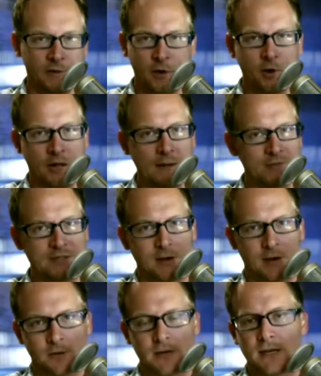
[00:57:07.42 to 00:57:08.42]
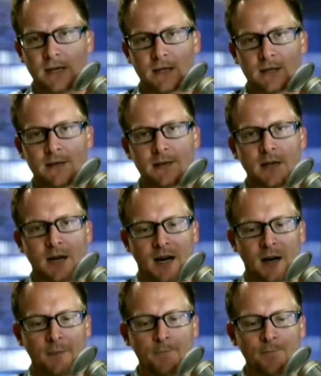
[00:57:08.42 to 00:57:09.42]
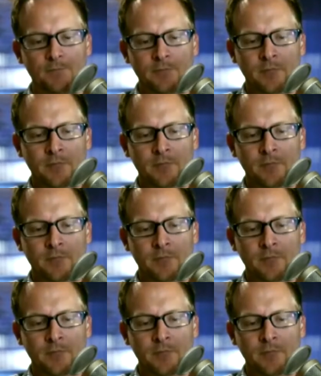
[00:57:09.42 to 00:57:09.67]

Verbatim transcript: the whole episode is um,